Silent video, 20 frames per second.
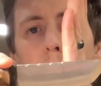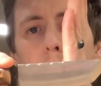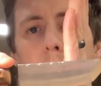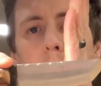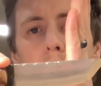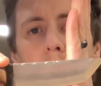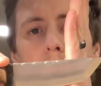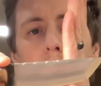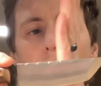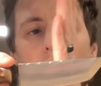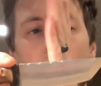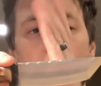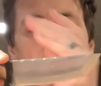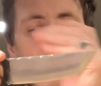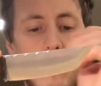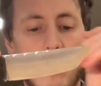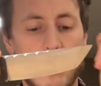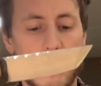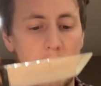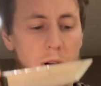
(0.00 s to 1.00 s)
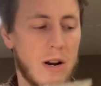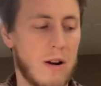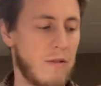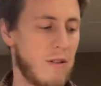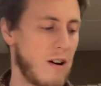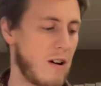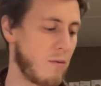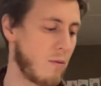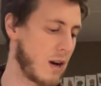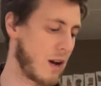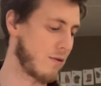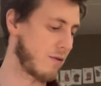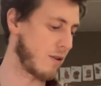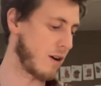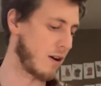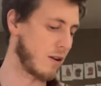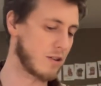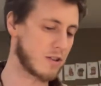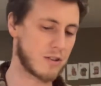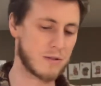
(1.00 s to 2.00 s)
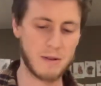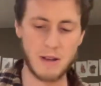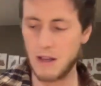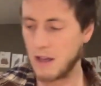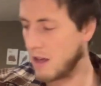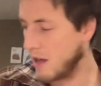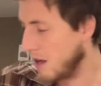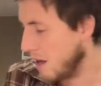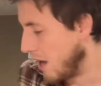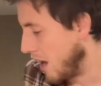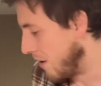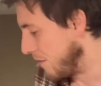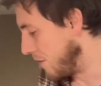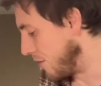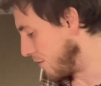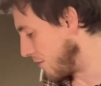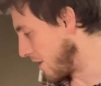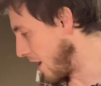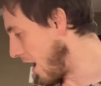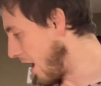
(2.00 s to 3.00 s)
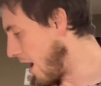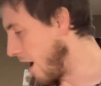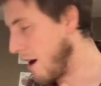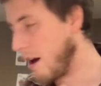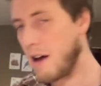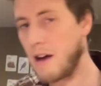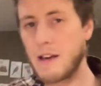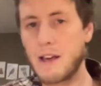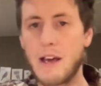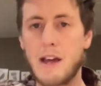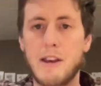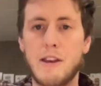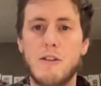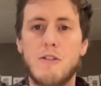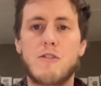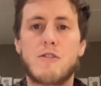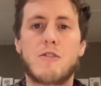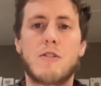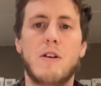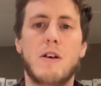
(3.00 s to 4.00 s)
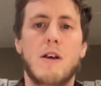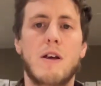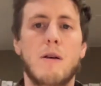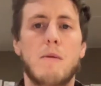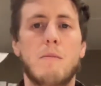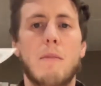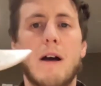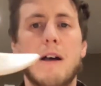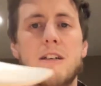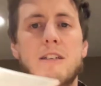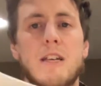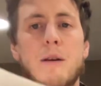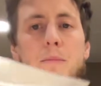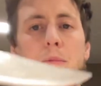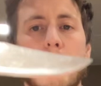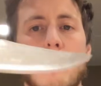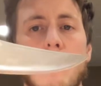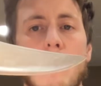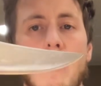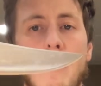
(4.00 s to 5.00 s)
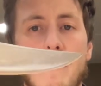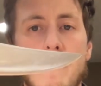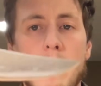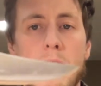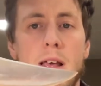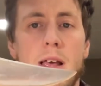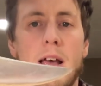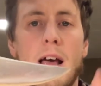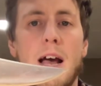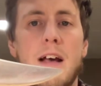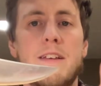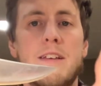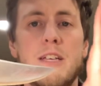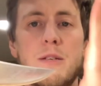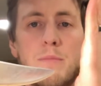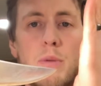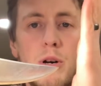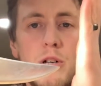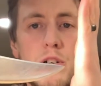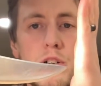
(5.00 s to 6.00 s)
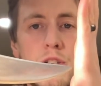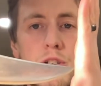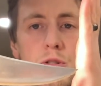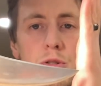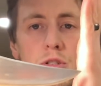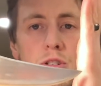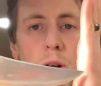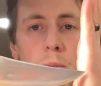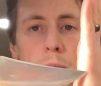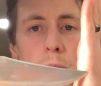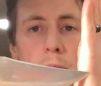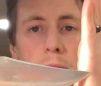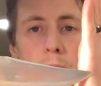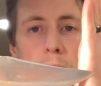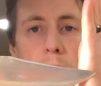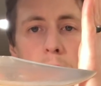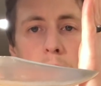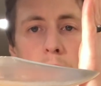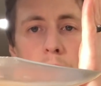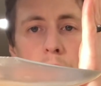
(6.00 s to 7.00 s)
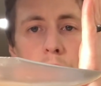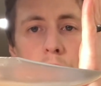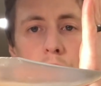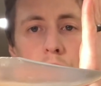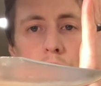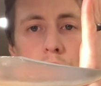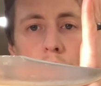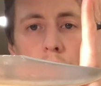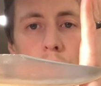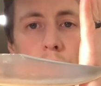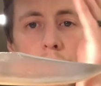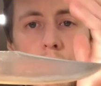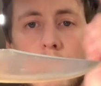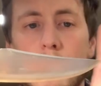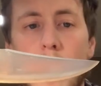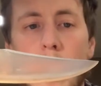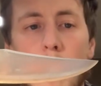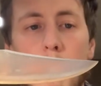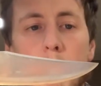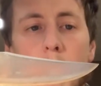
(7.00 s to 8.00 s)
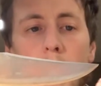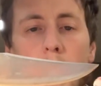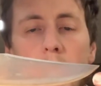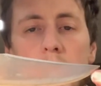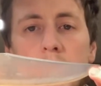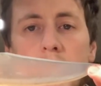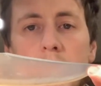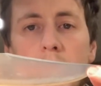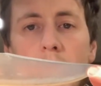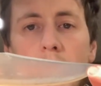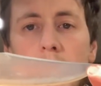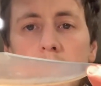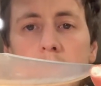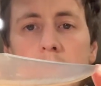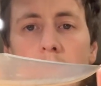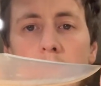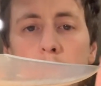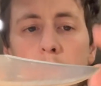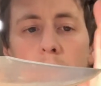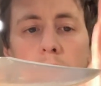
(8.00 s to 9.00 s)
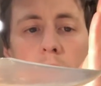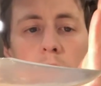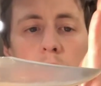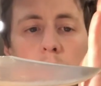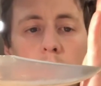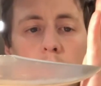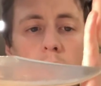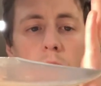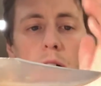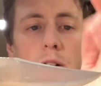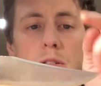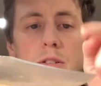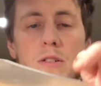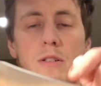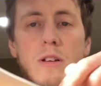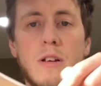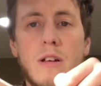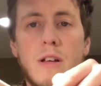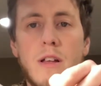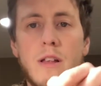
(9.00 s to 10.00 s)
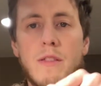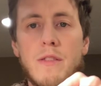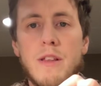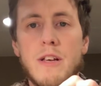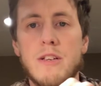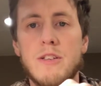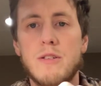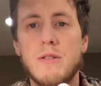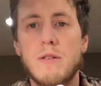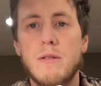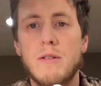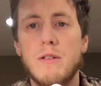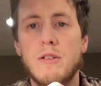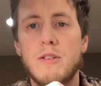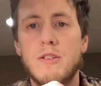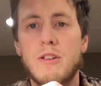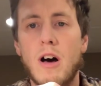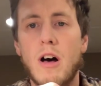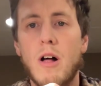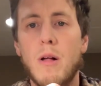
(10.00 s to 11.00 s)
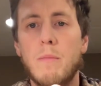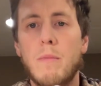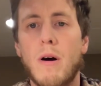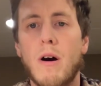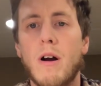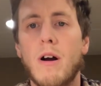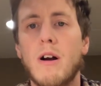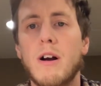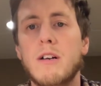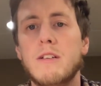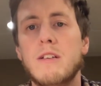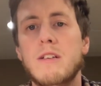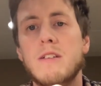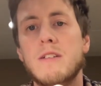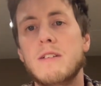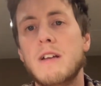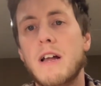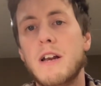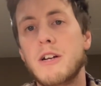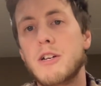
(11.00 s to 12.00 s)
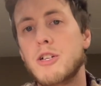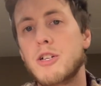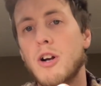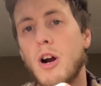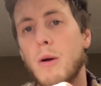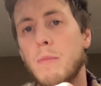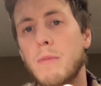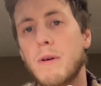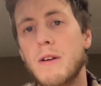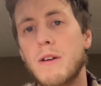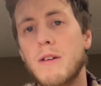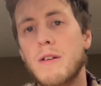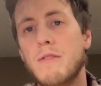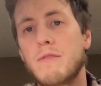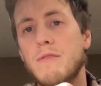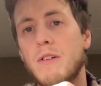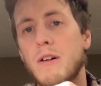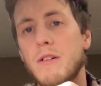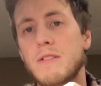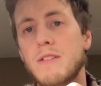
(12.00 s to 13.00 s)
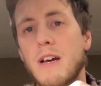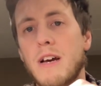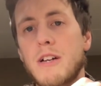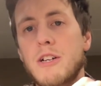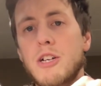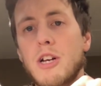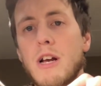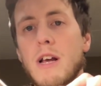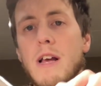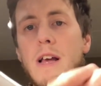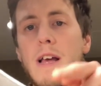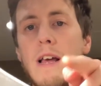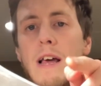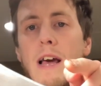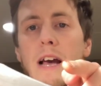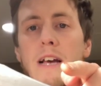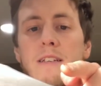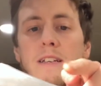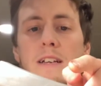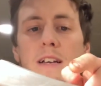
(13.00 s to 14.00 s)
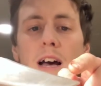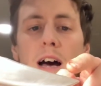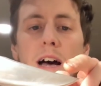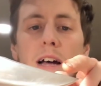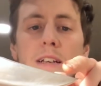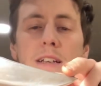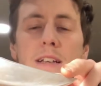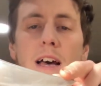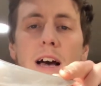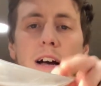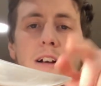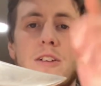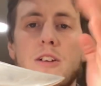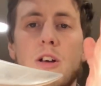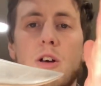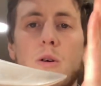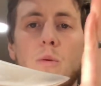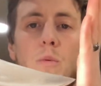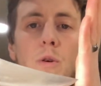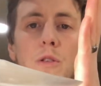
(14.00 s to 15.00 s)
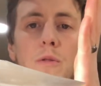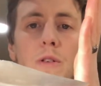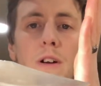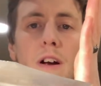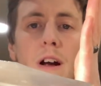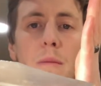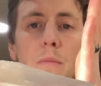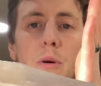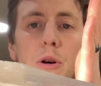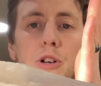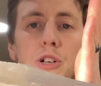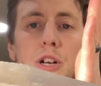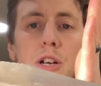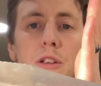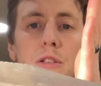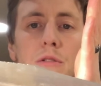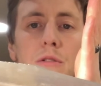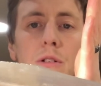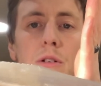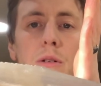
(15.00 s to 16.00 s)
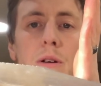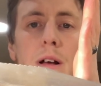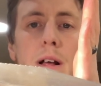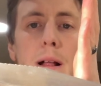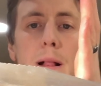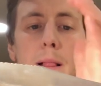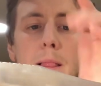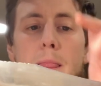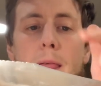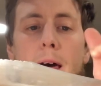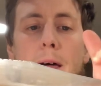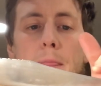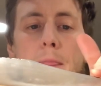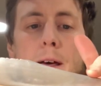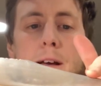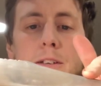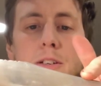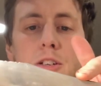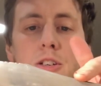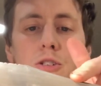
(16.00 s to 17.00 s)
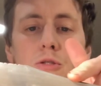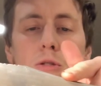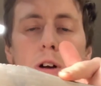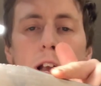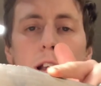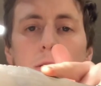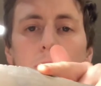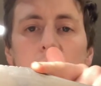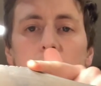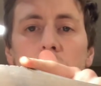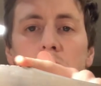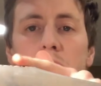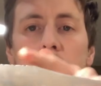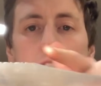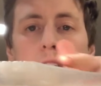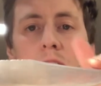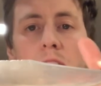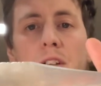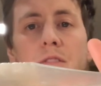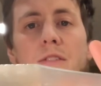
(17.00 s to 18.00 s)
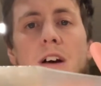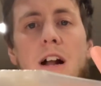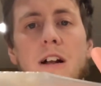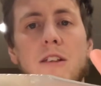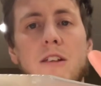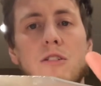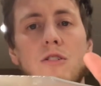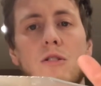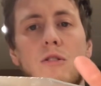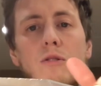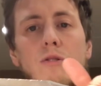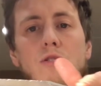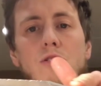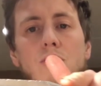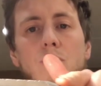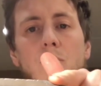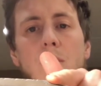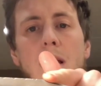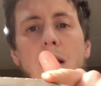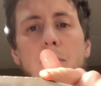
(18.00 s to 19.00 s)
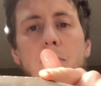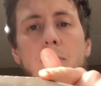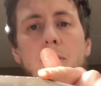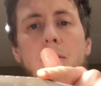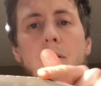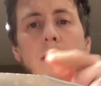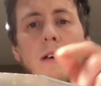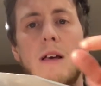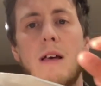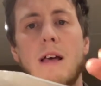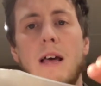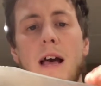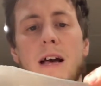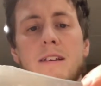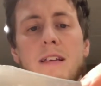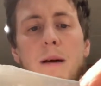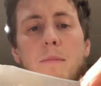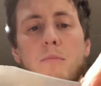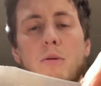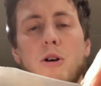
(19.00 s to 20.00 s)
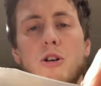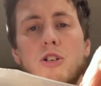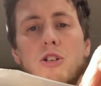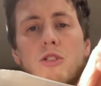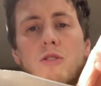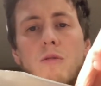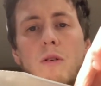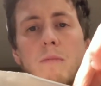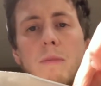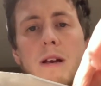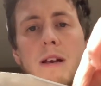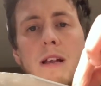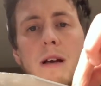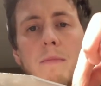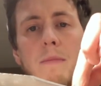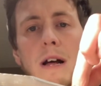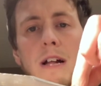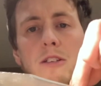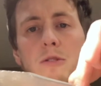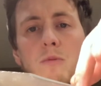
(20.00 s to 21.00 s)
be it cardboard or whatever else. If you've got, again, use my accipiter here, as this pushes through something, sure, the sharp part is in contact, but guess what else? This dull part, because this is not a sharpened false edge, is in contact with what I'm pushing through, and this is creating resistance. In fact, this whole sweep, as I push through a medium, that's